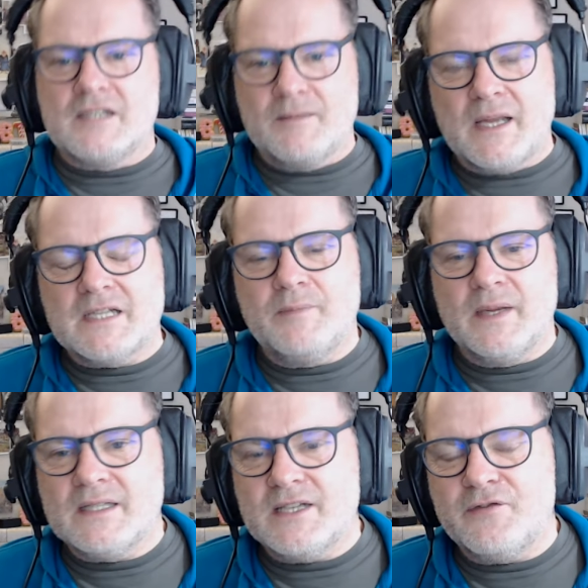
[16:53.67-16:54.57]
it makes a
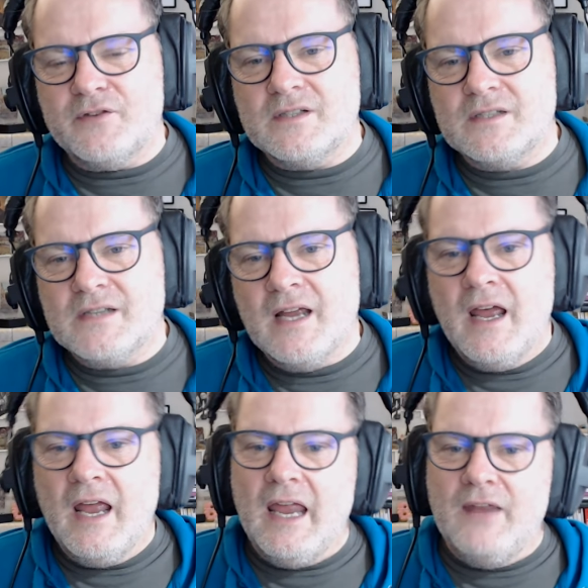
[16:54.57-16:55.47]
big difference.
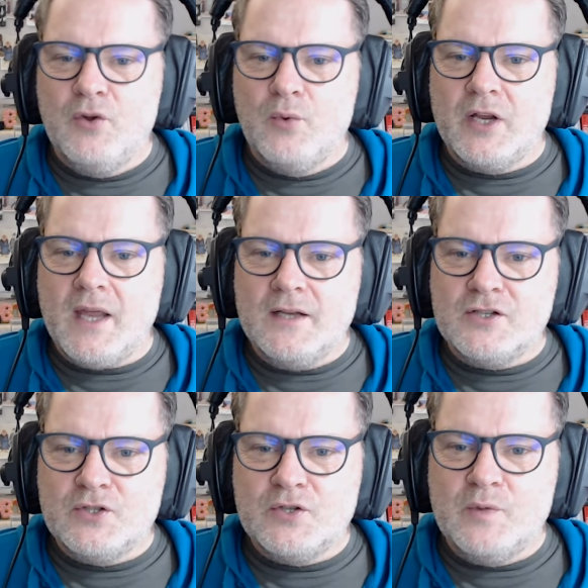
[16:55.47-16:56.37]
If you want to get in
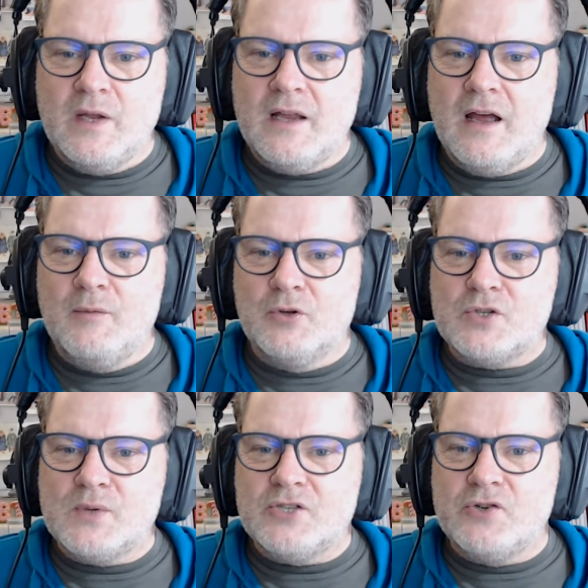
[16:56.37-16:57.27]
touch with me, I'm on
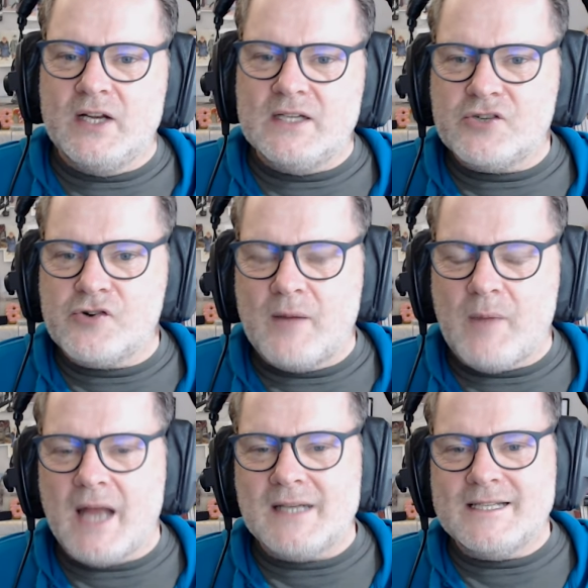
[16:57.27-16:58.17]
Twitter and Instagram
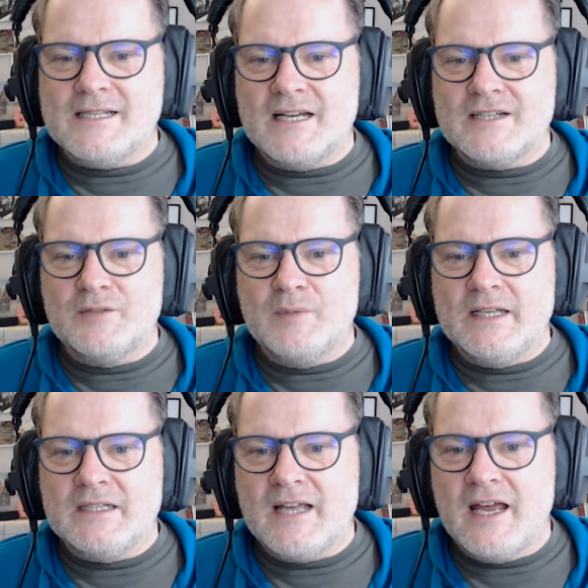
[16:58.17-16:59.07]
at Decentered
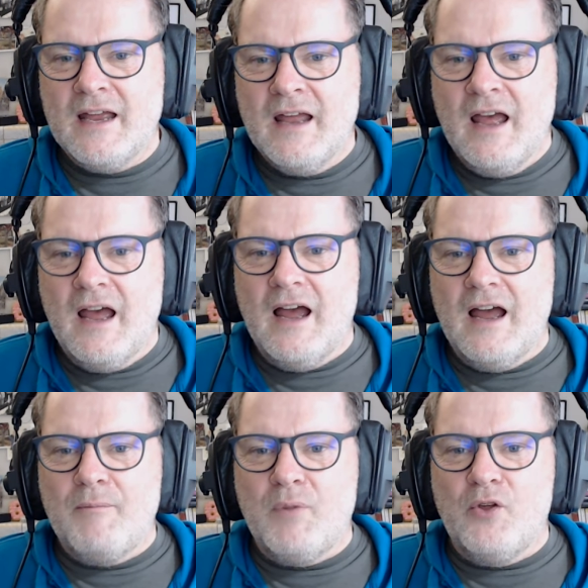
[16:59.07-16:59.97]
Media.
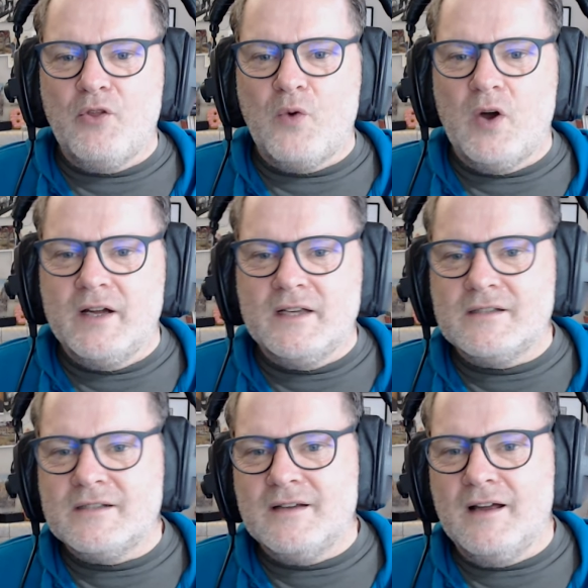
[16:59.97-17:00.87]
Uh, but
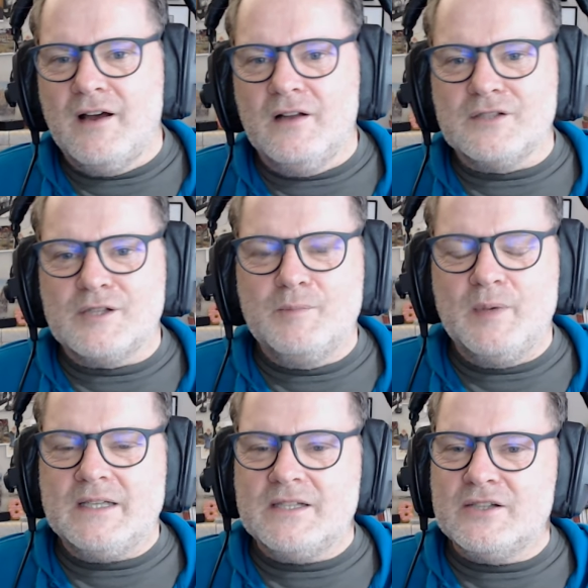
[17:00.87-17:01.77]
otherwise, I'll
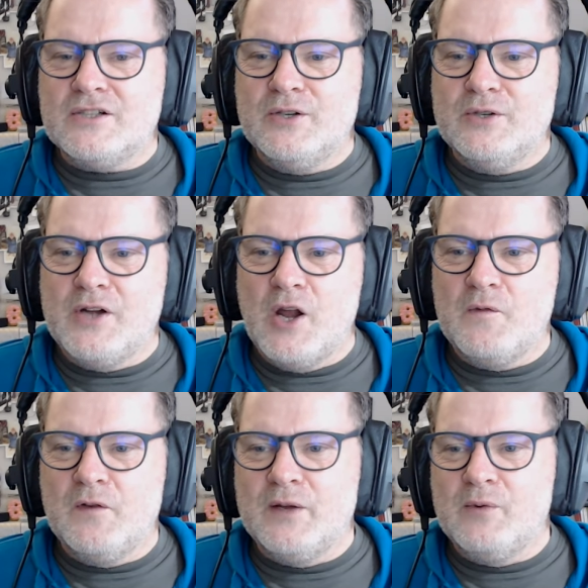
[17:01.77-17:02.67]
speak to you soon and
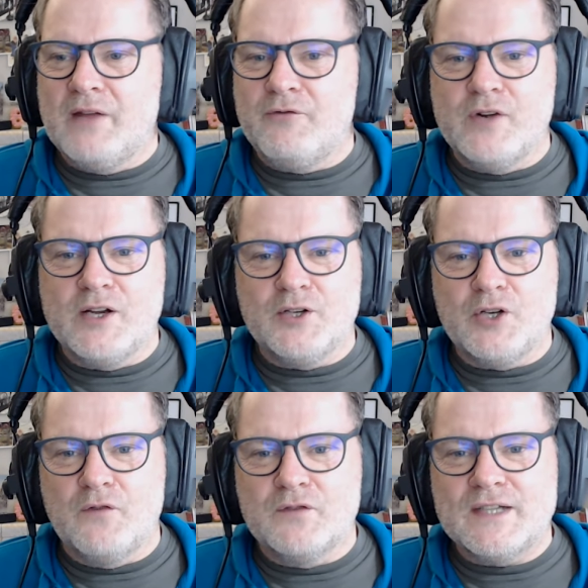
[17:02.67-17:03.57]
hopefully we'll have a really good
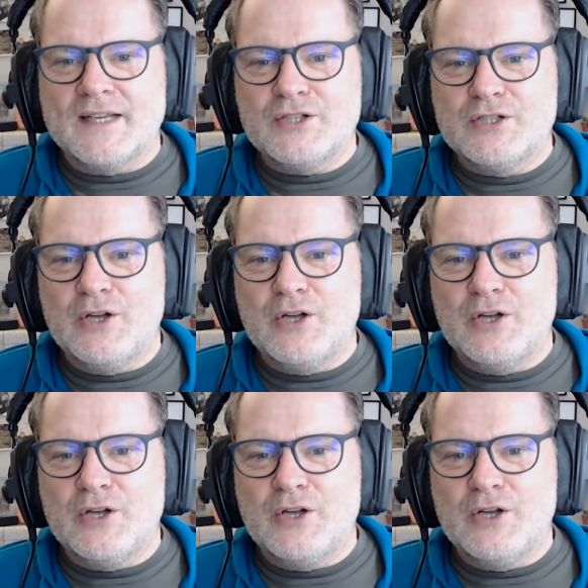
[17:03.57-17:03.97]
conversation